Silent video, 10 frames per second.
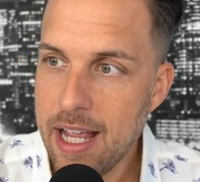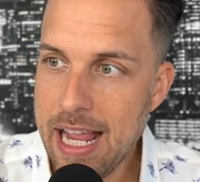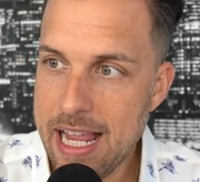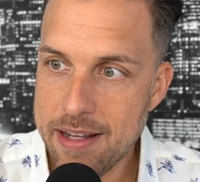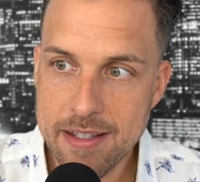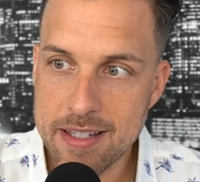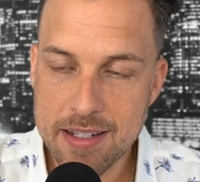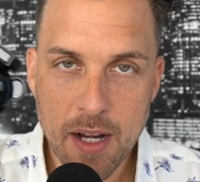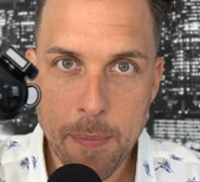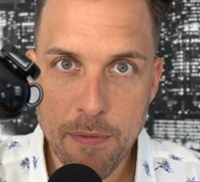and this is
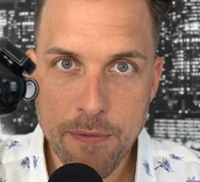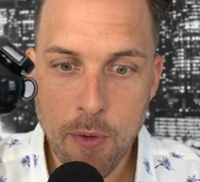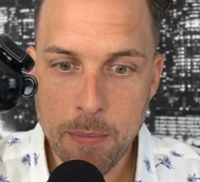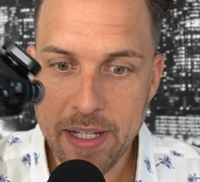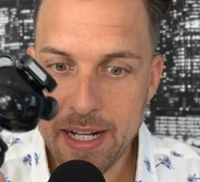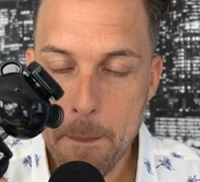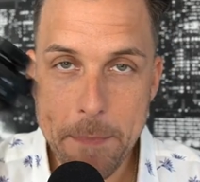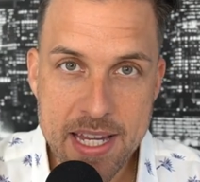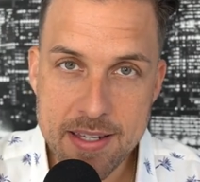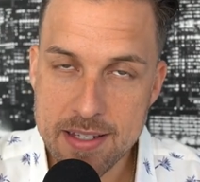going to perform like a
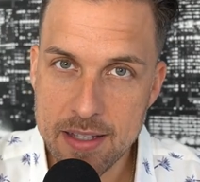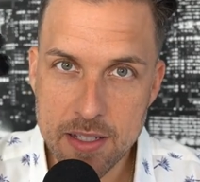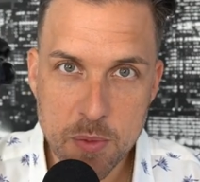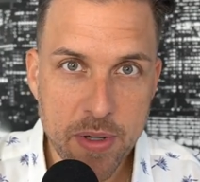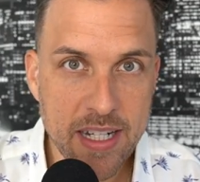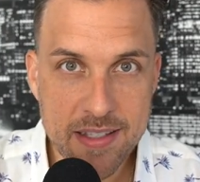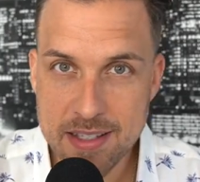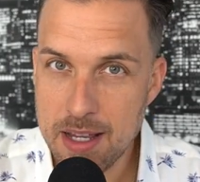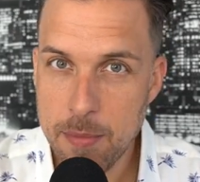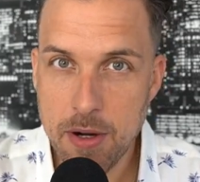beast in the spring and
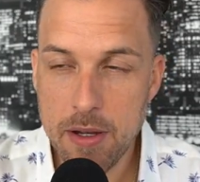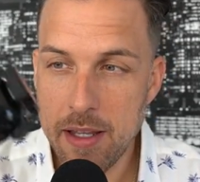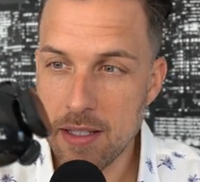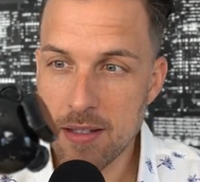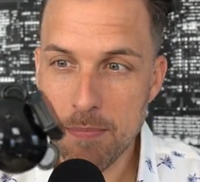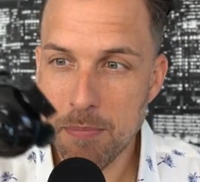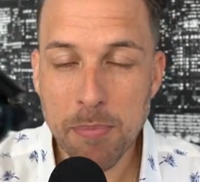summer is